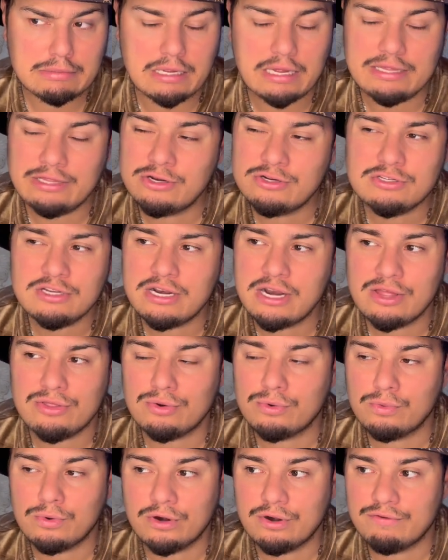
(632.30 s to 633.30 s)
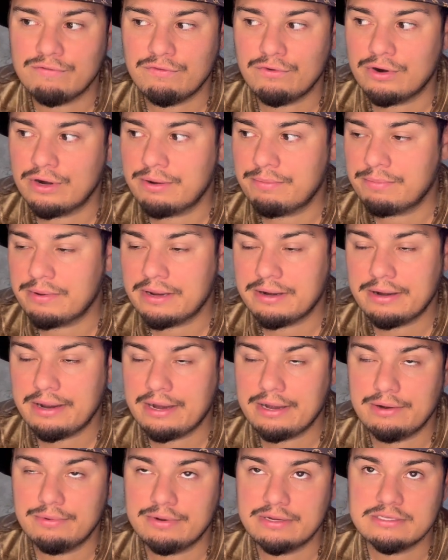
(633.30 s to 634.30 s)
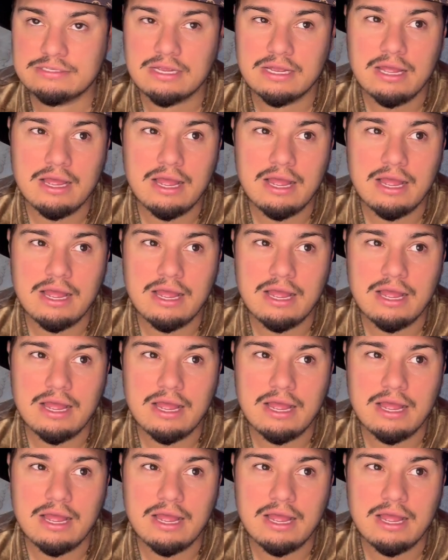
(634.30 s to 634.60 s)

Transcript: There's another word for it, but anyways.